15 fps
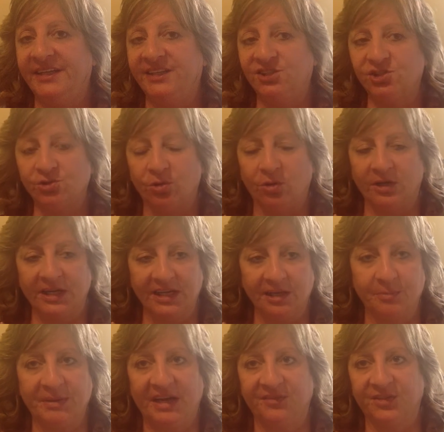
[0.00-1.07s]
minutes
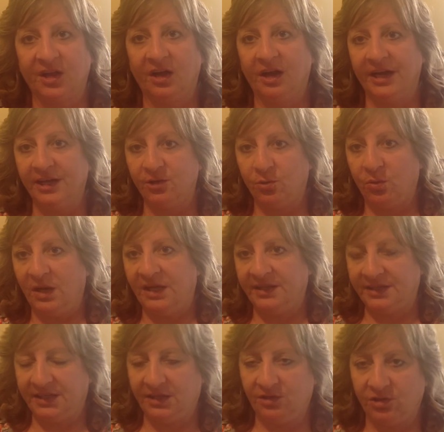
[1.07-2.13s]
talking about the high
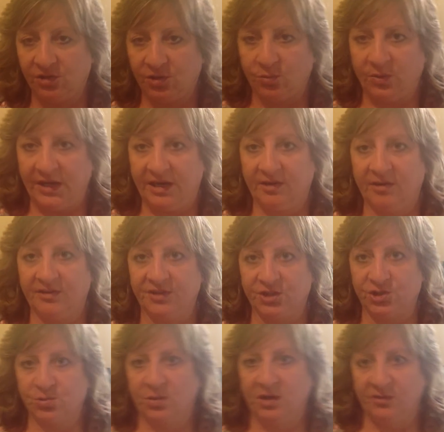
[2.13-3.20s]
quality cookware and the
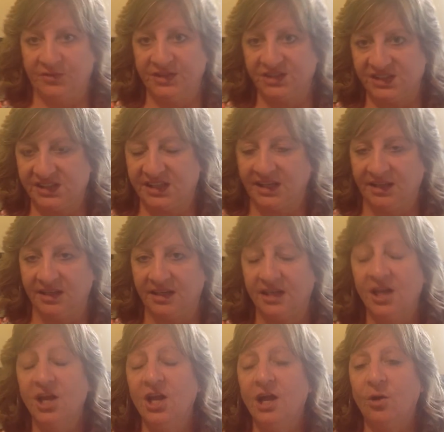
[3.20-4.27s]
12-inch skillet.
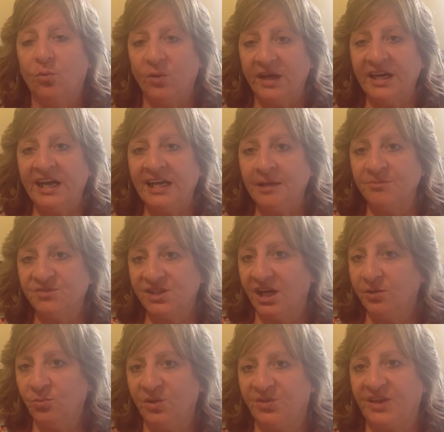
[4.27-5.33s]
When I am
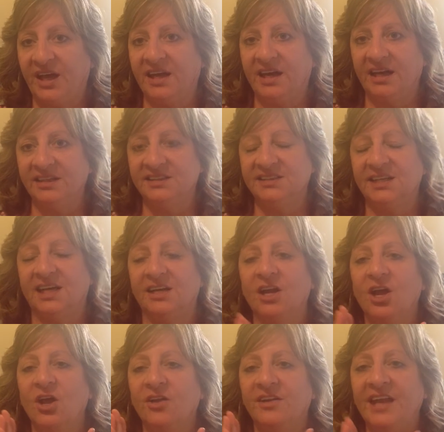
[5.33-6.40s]
done with that, I said,
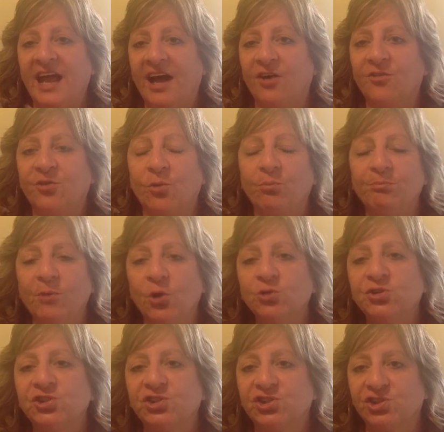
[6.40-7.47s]
now the
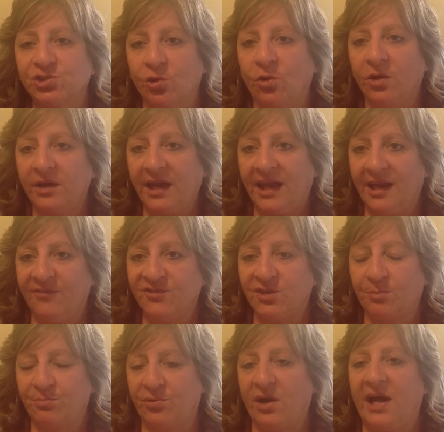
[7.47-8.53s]
most sought after
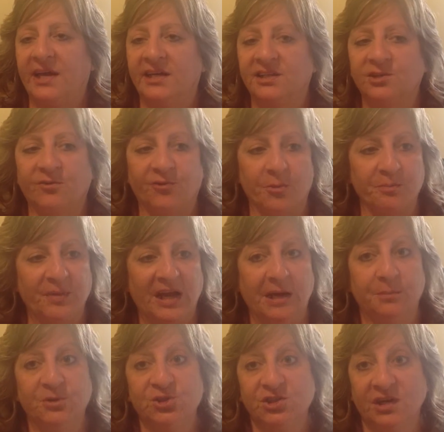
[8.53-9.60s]
product from
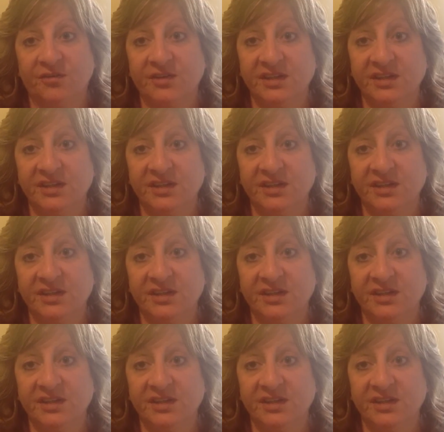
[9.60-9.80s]
Pampered Chef